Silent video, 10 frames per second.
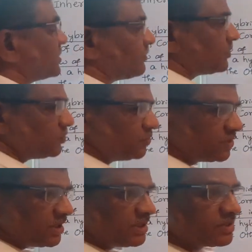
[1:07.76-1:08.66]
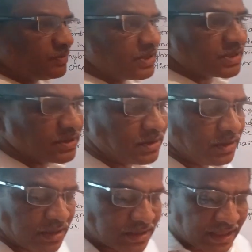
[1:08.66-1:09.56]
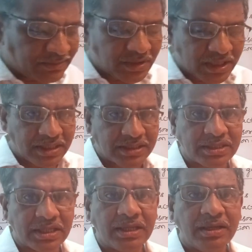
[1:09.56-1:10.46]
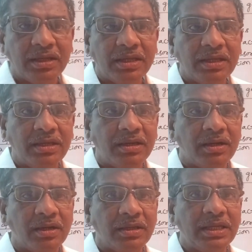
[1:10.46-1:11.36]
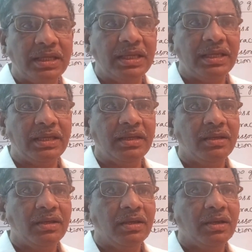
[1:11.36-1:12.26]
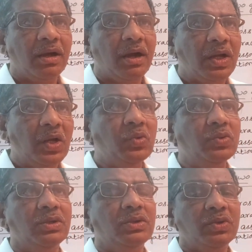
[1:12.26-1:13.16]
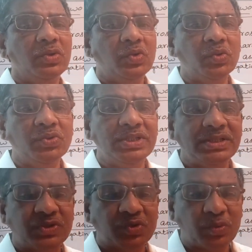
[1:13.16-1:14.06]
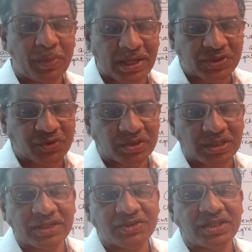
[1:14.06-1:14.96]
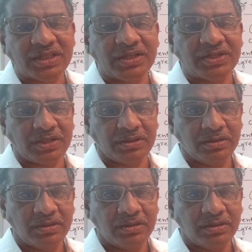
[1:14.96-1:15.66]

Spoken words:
of two genes means simultaneously he allowed two genes to pass to the next generation.